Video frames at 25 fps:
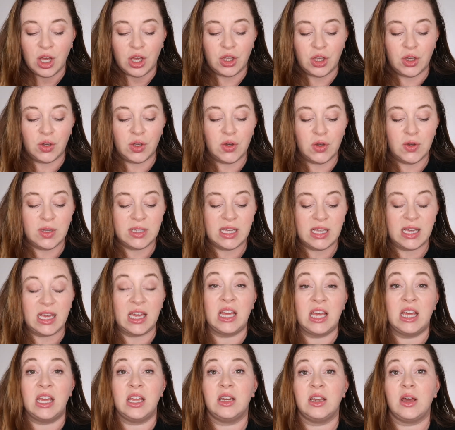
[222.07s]
You use it
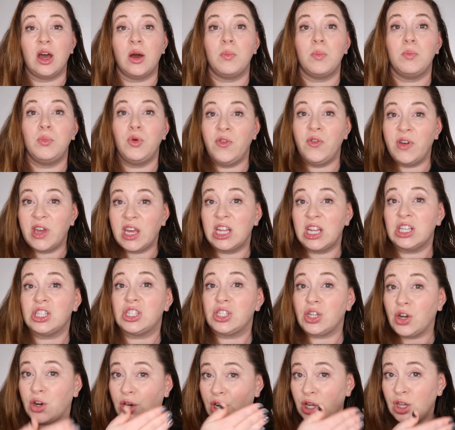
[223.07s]
in moving it in
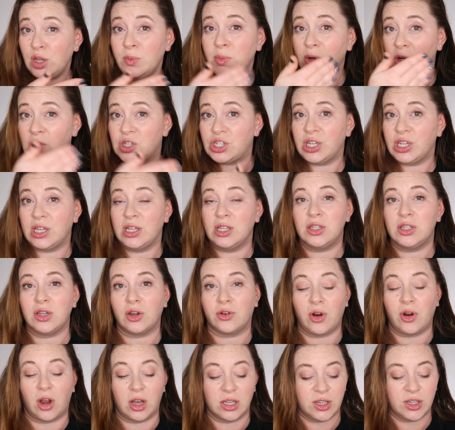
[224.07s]
circular motions
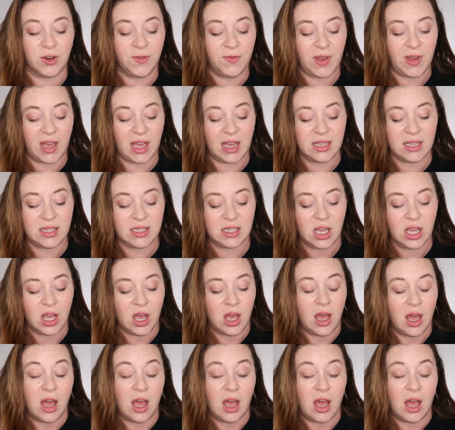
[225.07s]
across your face.